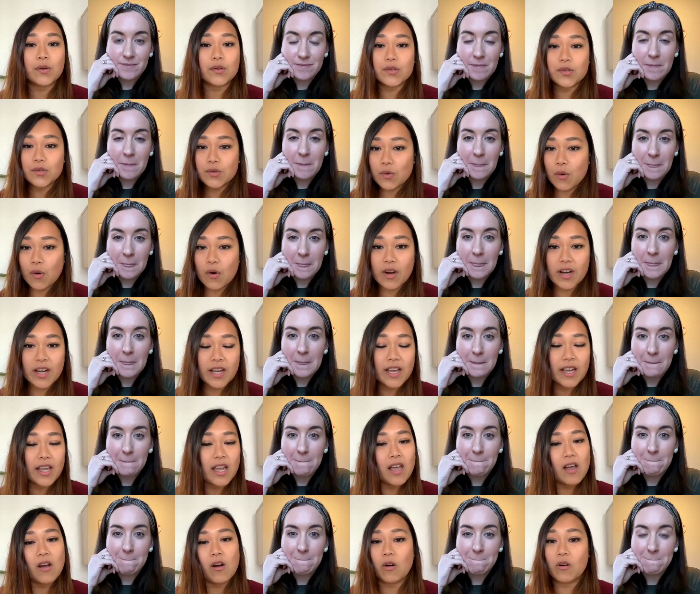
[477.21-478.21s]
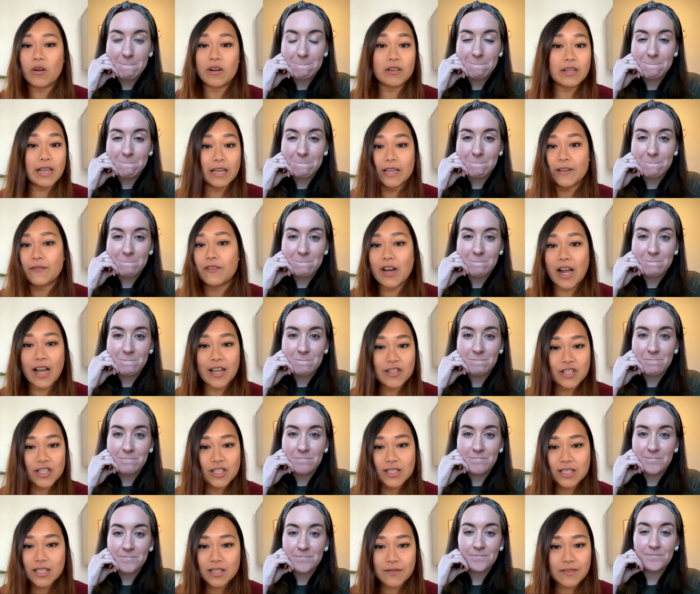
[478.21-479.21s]
Speaker 1: story or even
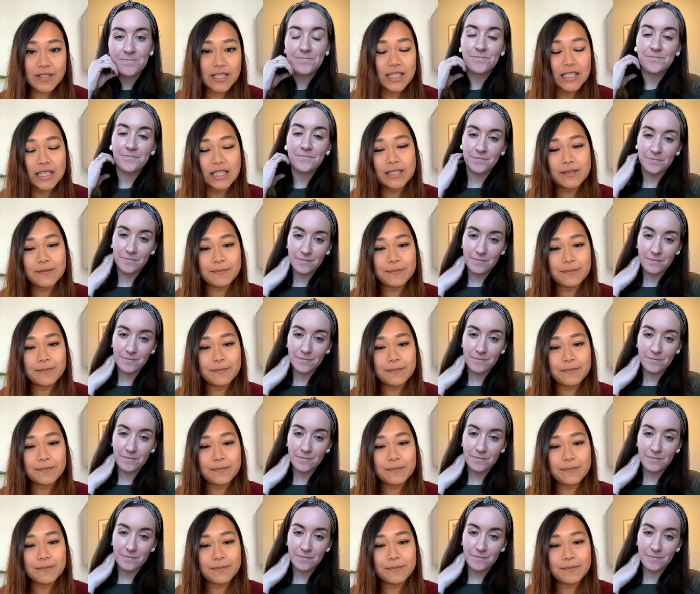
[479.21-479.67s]
IGTV?